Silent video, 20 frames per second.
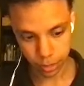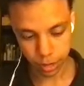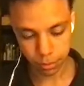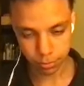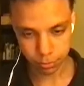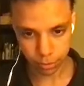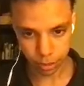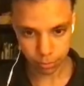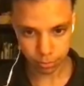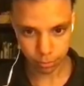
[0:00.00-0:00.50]

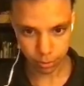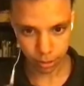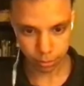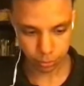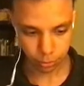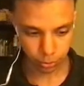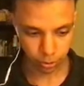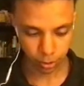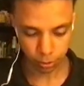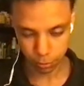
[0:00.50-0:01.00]
I'm
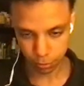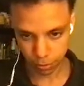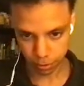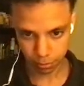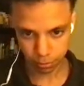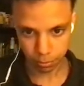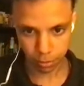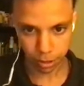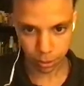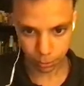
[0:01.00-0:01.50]
doing that with my
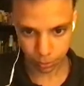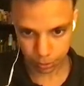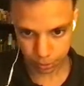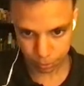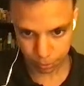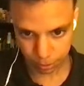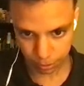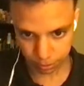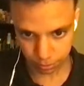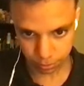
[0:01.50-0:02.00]
mod wheel,
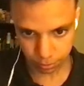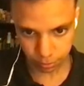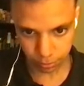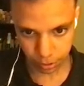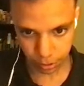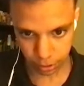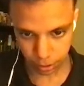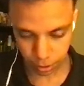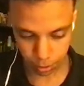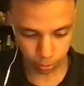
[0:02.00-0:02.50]
my
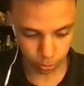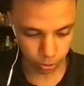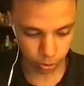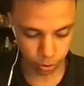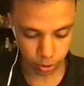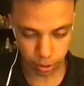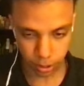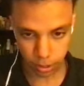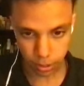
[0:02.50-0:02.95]
keyboard.